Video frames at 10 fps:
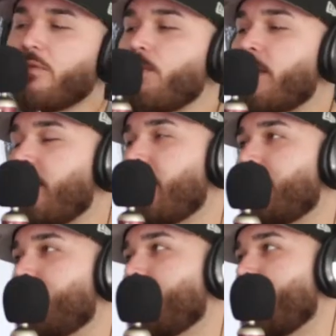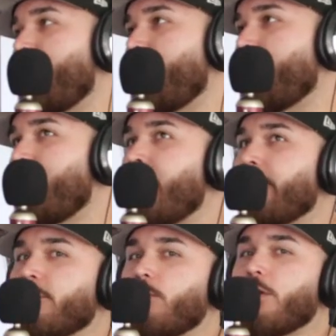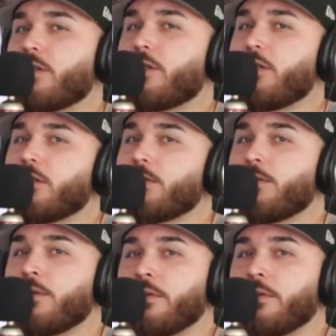everybody gets like an Escobar season.